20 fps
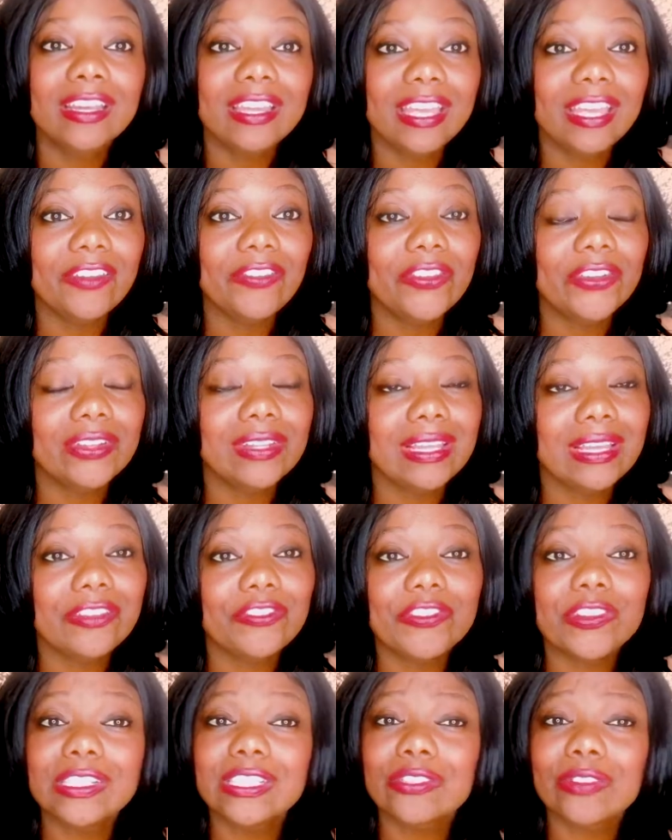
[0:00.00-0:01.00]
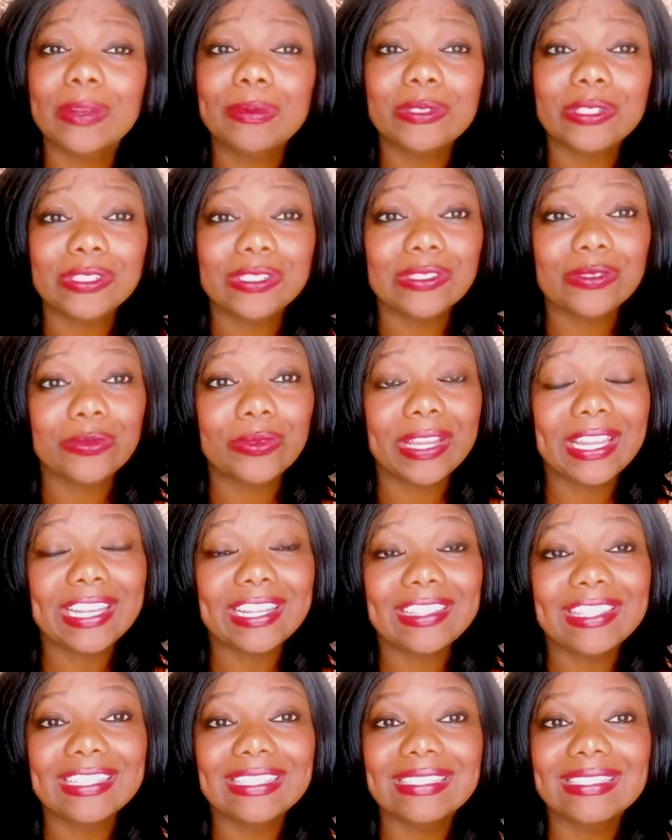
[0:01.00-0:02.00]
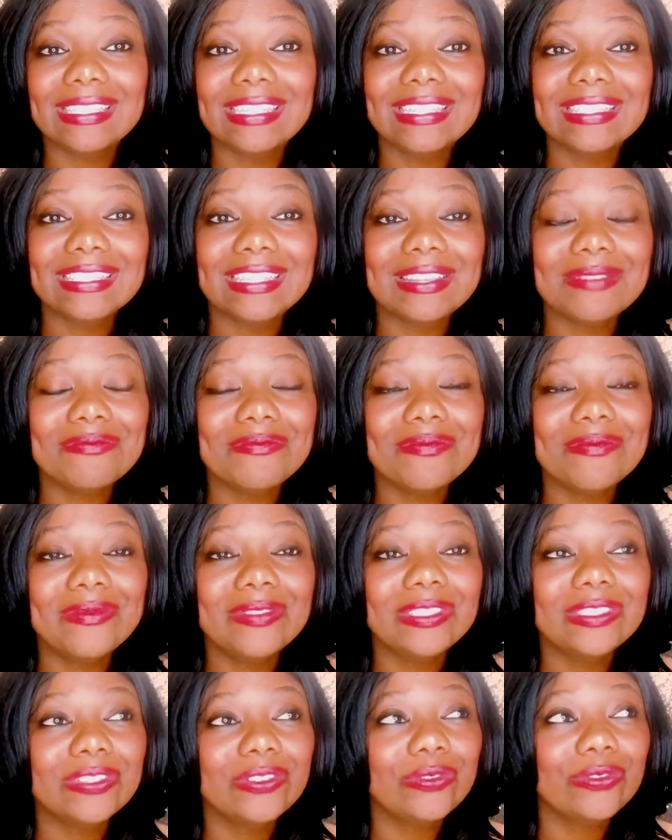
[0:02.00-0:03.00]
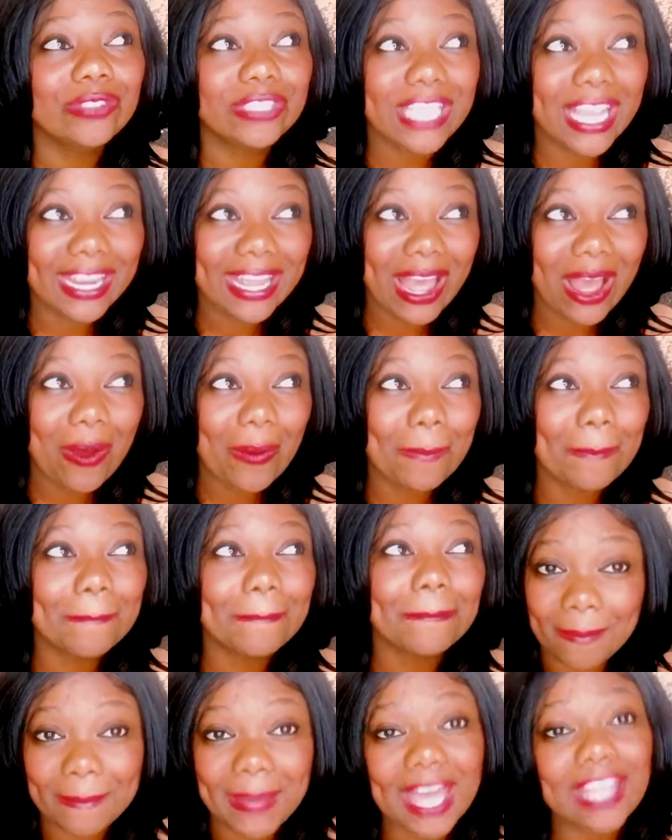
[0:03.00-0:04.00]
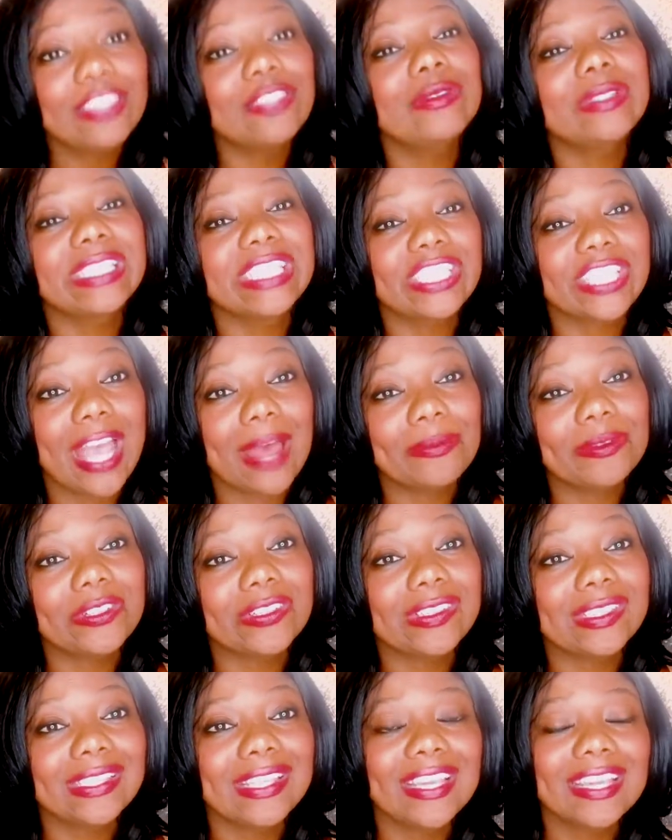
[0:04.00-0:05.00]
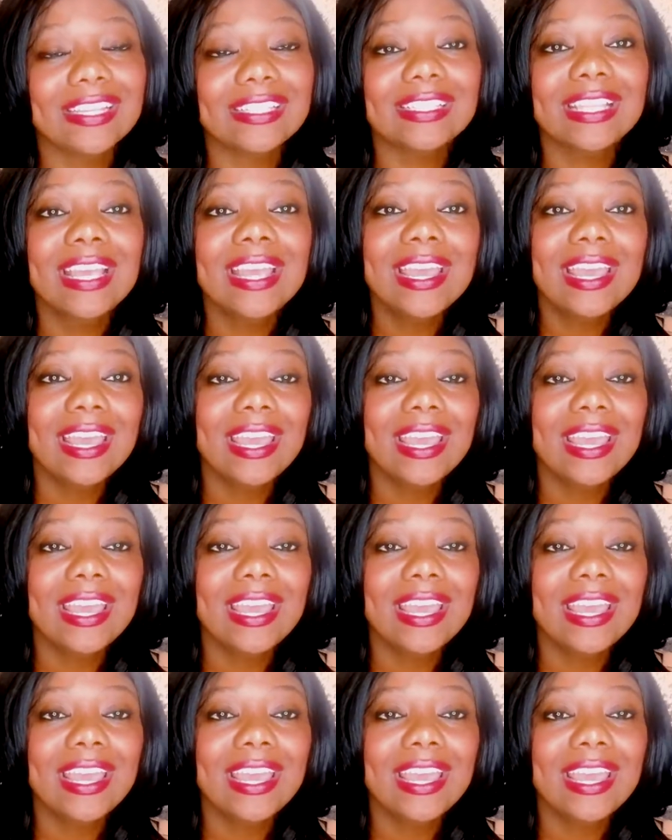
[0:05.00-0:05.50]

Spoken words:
If you're looking for a scripture to read in this season, check out Matthew chapter 6.